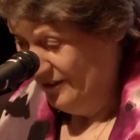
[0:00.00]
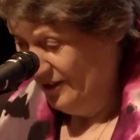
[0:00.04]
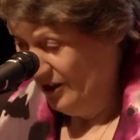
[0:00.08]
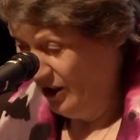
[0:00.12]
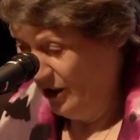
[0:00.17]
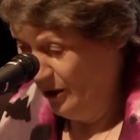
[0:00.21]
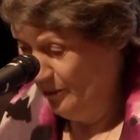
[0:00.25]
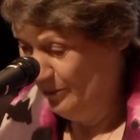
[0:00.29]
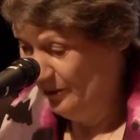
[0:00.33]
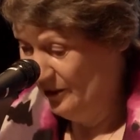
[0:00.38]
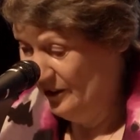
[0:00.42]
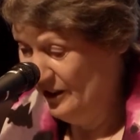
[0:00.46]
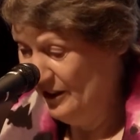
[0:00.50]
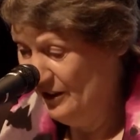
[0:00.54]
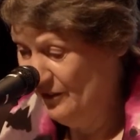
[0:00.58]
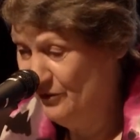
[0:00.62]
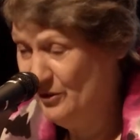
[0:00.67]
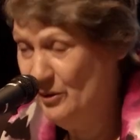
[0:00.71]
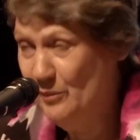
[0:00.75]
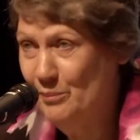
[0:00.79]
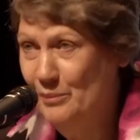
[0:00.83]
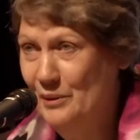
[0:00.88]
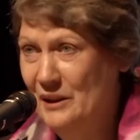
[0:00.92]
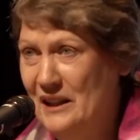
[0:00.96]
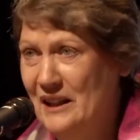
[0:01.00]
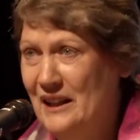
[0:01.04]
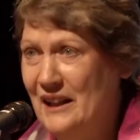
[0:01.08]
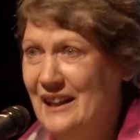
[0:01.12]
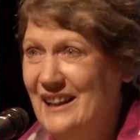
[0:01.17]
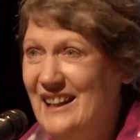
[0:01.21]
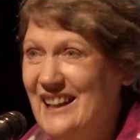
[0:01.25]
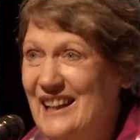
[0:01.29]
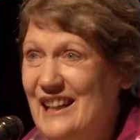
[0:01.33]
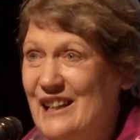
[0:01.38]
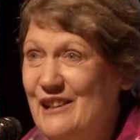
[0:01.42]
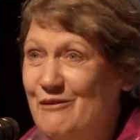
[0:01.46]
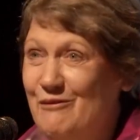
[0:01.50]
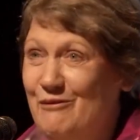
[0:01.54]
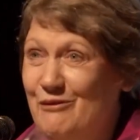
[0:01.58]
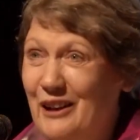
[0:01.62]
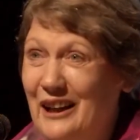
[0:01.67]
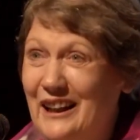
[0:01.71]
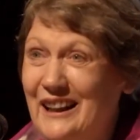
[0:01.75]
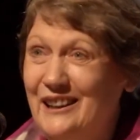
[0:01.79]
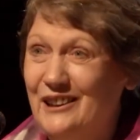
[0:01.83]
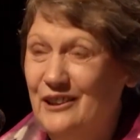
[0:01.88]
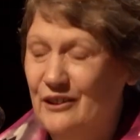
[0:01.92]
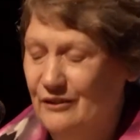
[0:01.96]
I believe that being
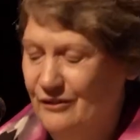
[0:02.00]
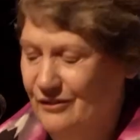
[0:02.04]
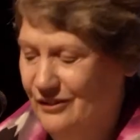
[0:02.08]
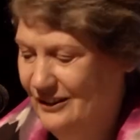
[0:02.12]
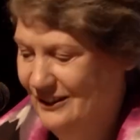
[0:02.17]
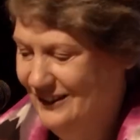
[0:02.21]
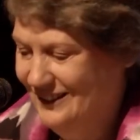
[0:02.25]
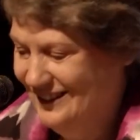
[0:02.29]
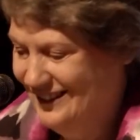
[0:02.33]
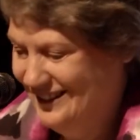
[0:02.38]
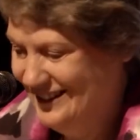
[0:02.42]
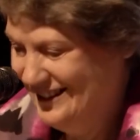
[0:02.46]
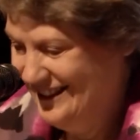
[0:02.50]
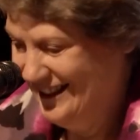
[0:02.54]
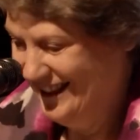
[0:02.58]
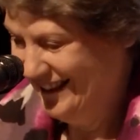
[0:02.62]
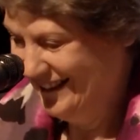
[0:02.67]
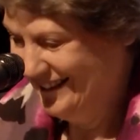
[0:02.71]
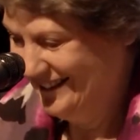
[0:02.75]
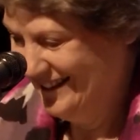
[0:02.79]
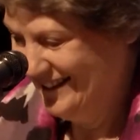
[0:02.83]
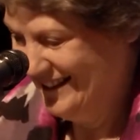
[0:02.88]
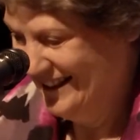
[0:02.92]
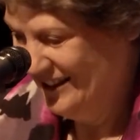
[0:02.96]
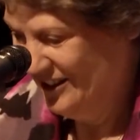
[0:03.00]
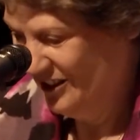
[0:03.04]
effective in tackling